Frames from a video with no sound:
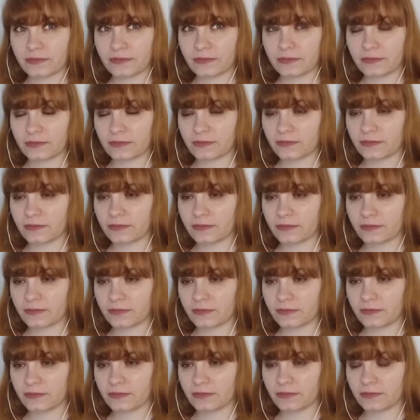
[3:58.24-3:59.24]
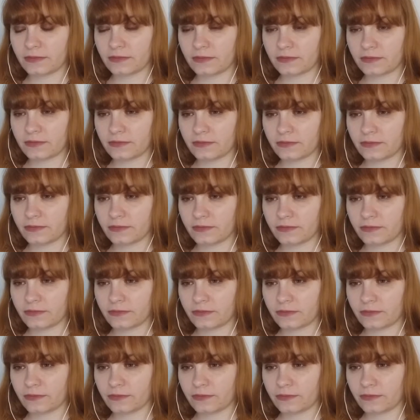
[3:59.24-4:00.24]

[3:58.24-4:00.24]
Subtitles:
The person shown says nothing.